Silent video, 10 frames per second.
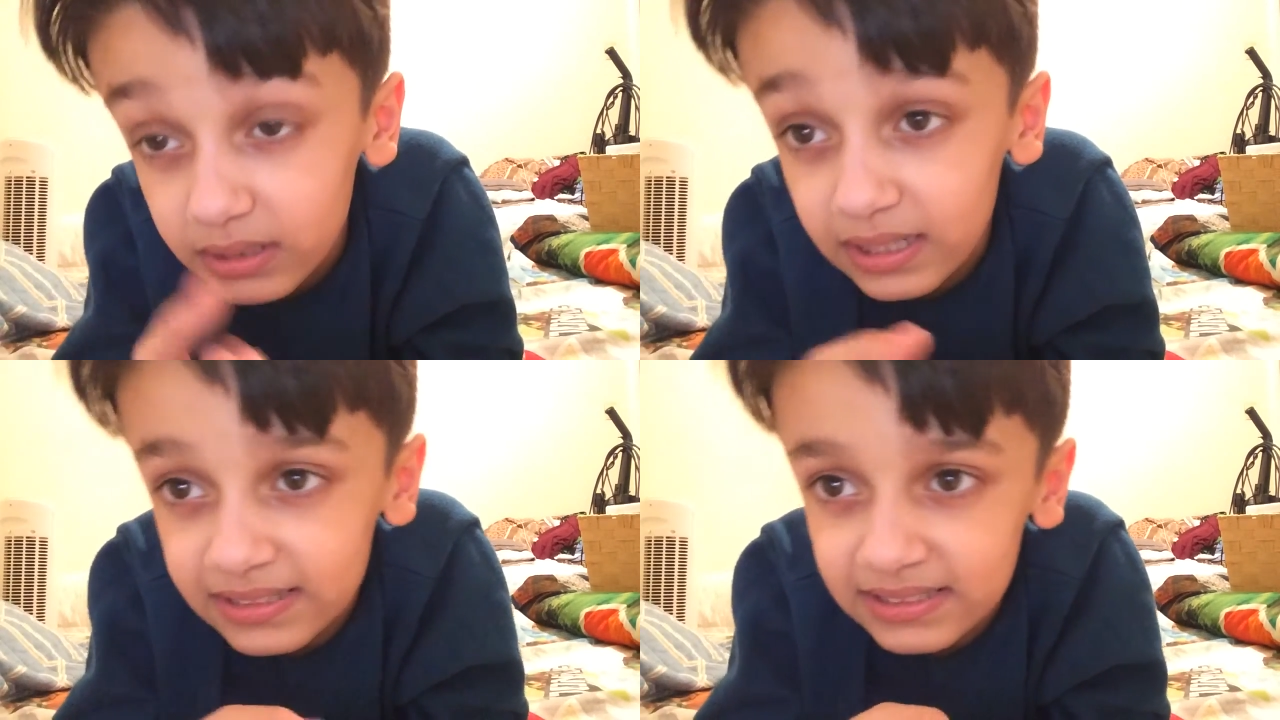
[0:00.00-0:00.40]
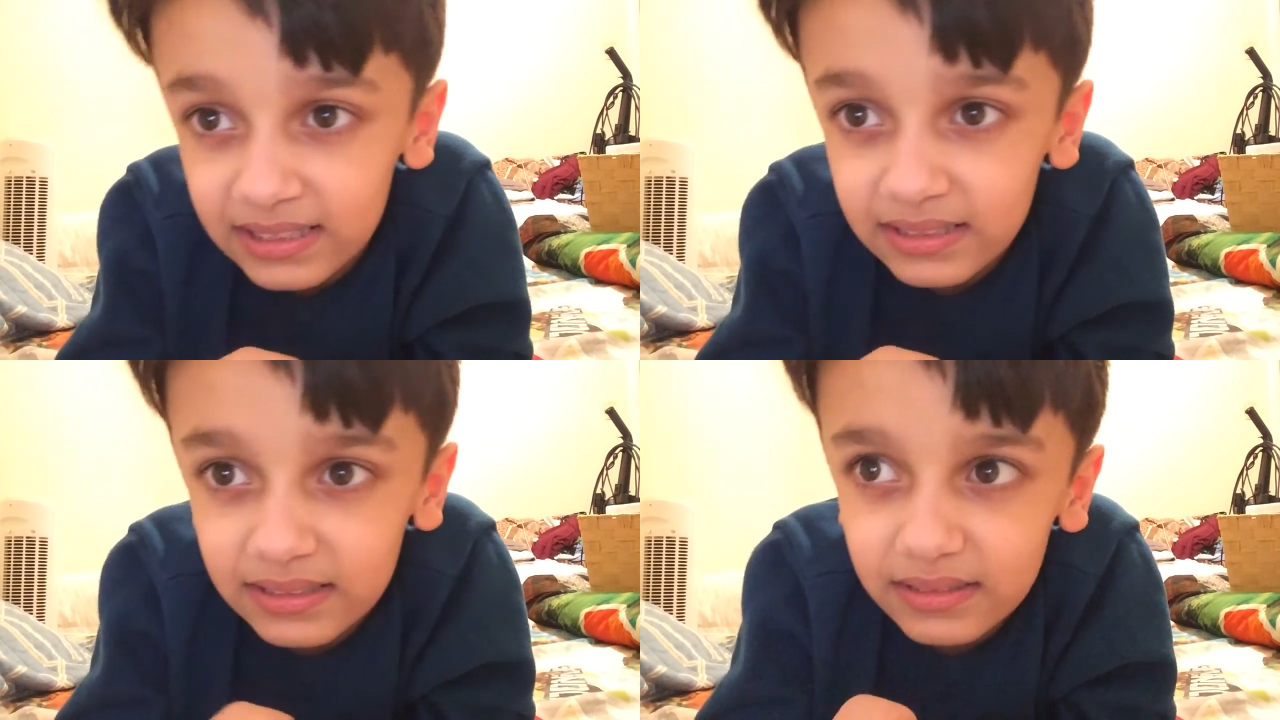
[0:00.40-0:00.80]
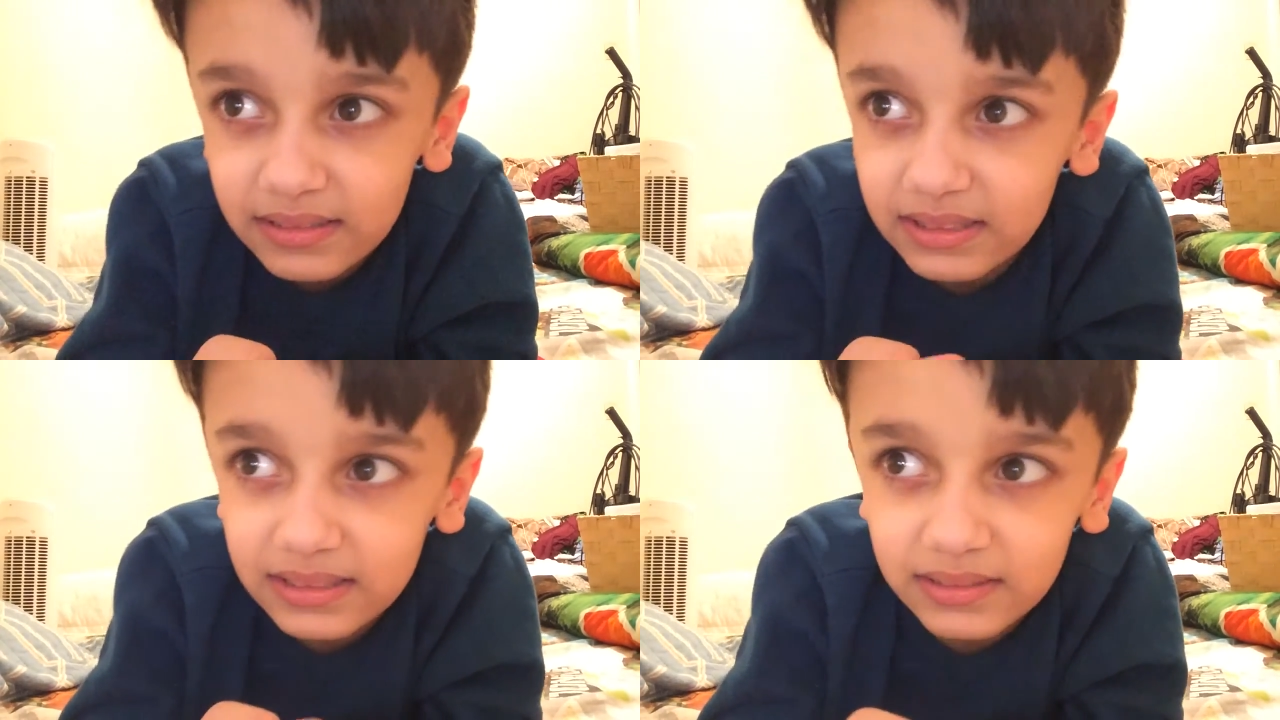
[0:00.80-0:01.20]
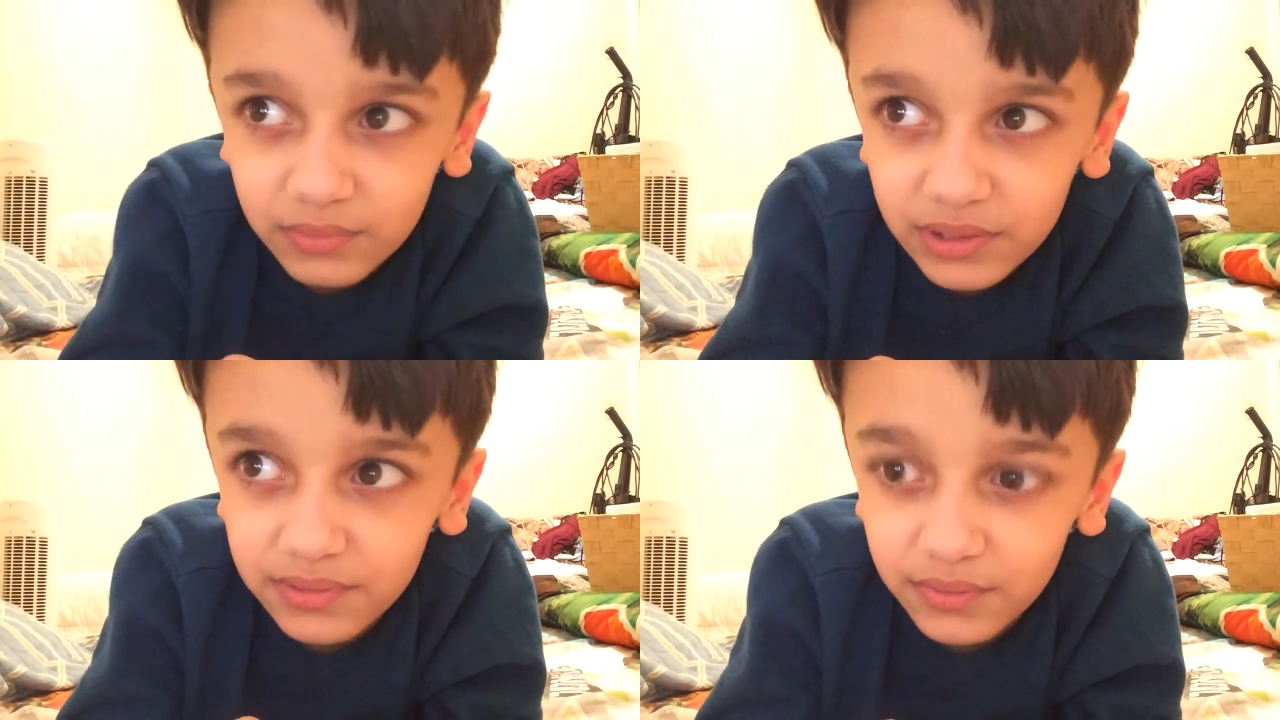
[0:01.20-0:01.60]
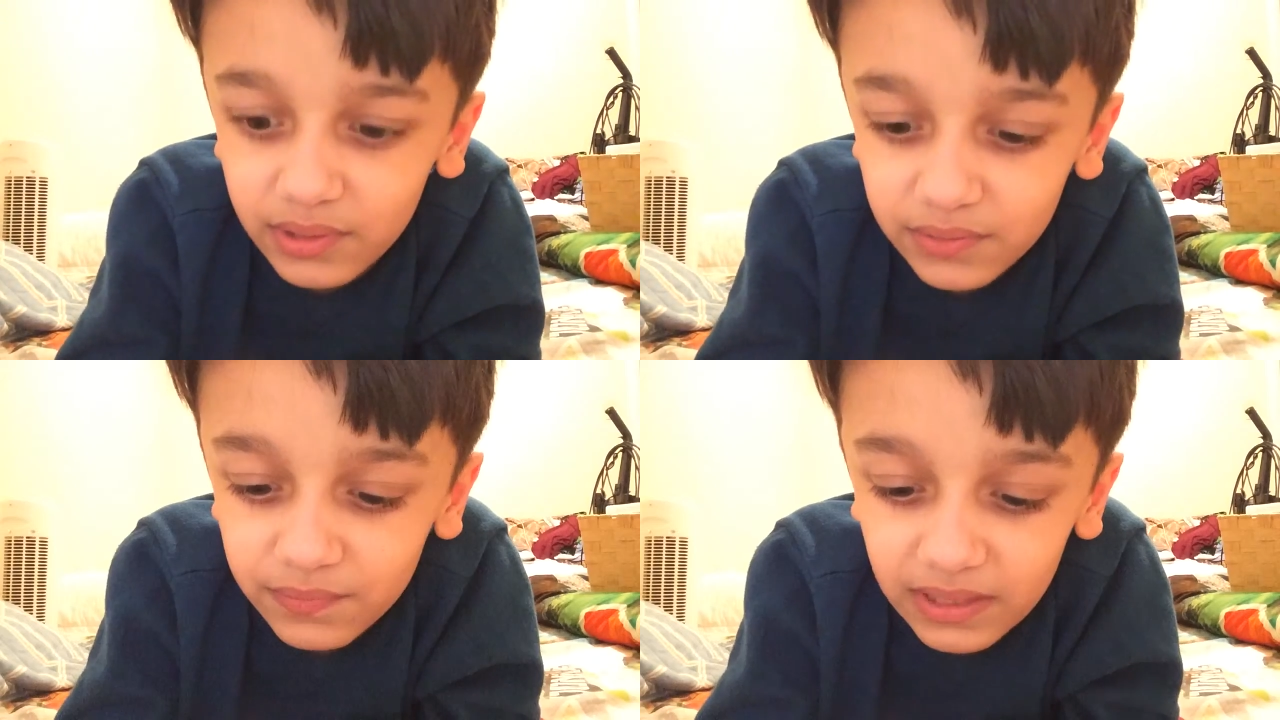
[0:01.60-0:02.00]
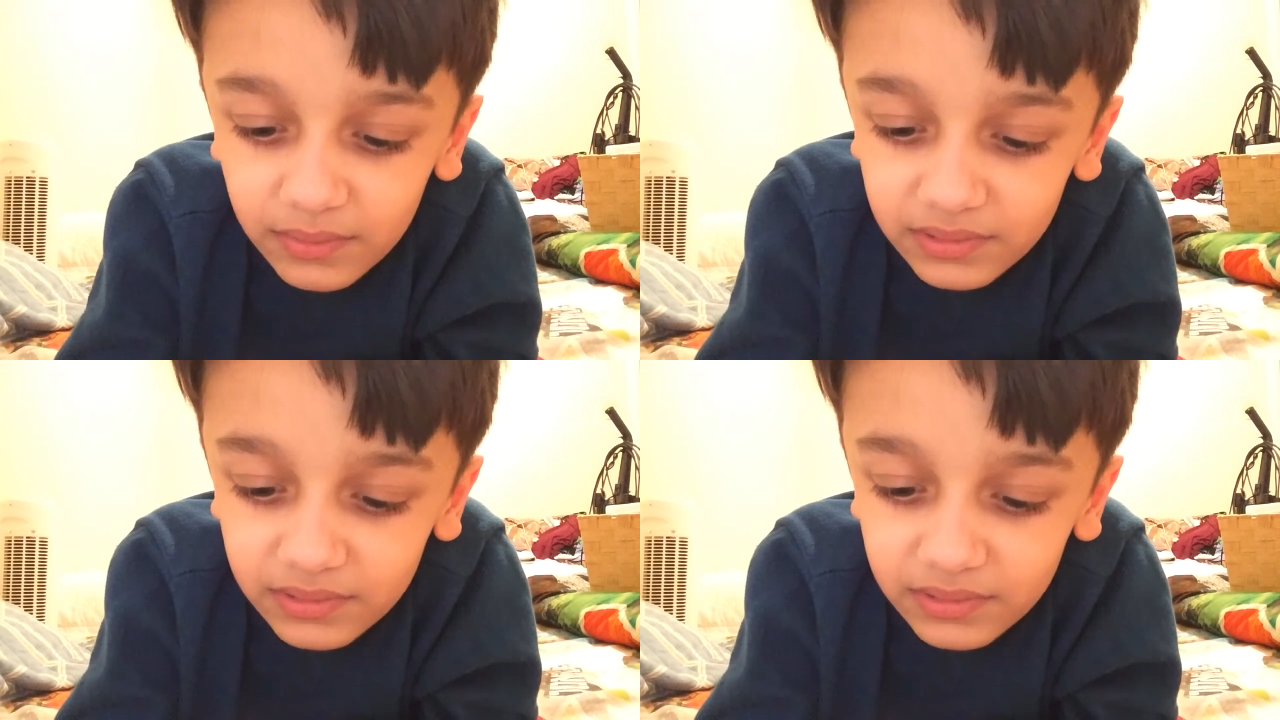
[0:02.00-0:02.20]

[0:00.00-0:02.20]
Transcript: That's it. He didn't really want to fight